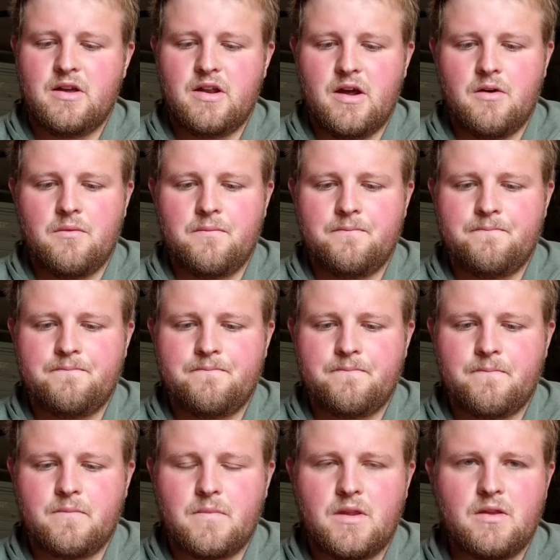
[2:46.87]
you know,
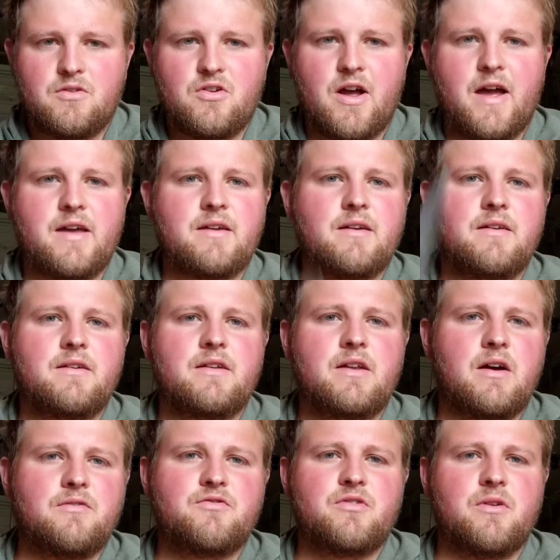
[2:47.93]
try, you
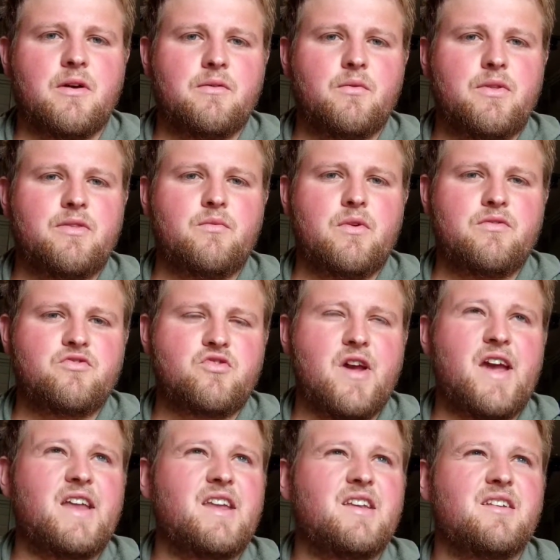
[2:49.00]
know, with with
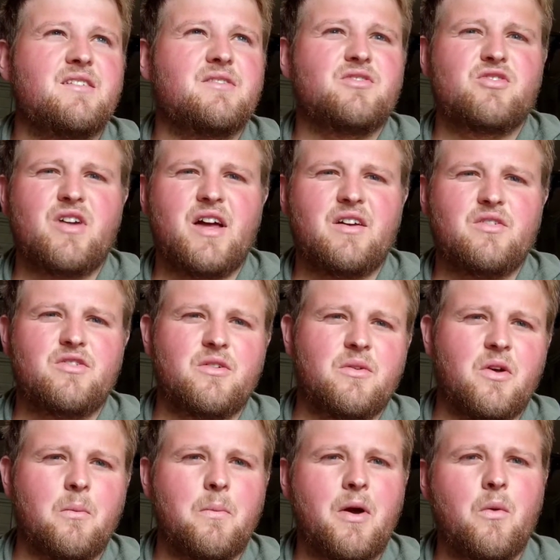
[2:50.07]
training, try losing lose a
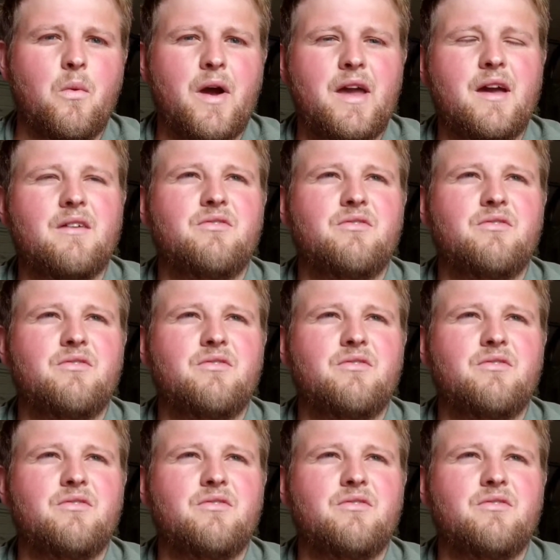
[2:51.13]
little bit of weight.